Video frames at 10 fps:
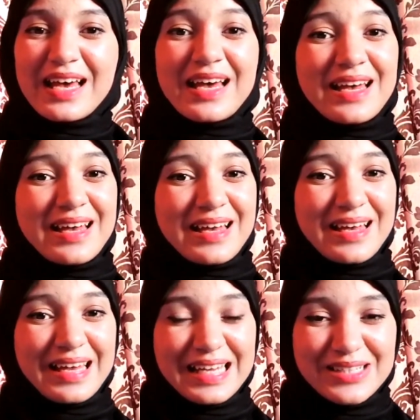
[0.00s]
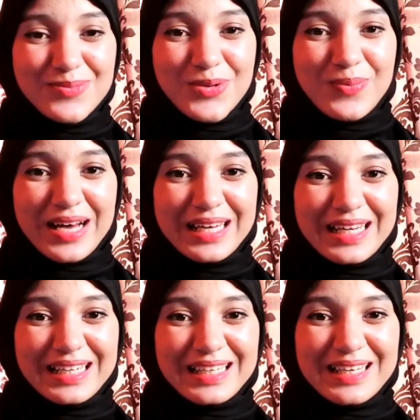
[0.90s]
Eid
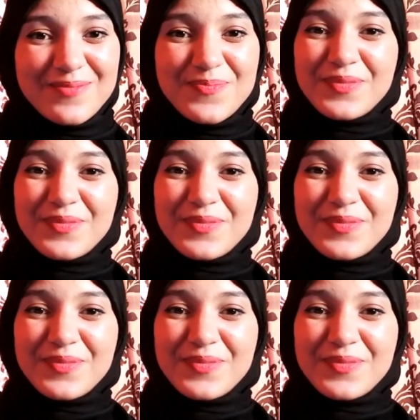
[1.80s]
Mubarak,